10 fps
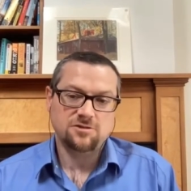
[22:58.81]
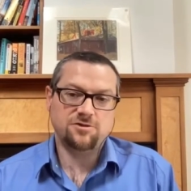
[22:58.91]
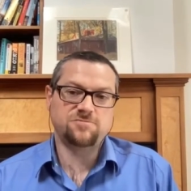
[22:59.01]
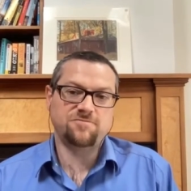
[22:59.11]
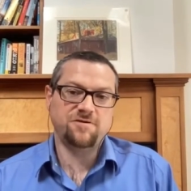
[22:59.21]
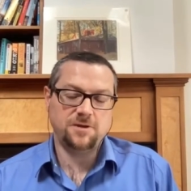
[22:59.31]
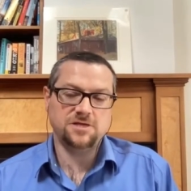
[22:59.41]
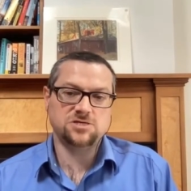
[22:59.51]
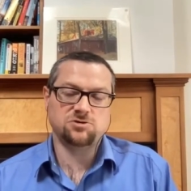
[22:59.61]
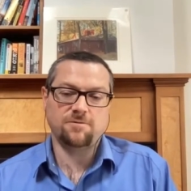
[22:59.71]
Those
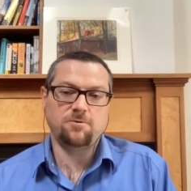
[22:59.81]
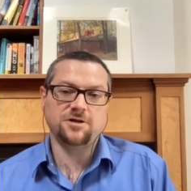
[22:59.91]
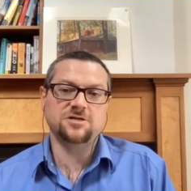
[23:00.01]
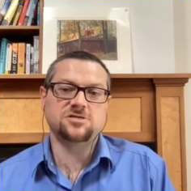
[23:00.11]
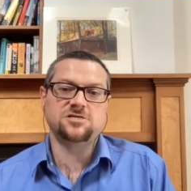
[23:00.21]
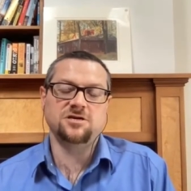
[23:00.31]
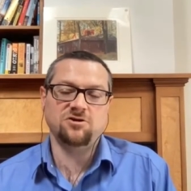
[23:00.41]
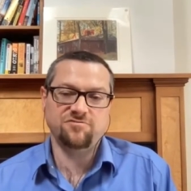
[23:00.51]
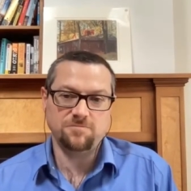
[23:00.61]
VPs are reporting to senior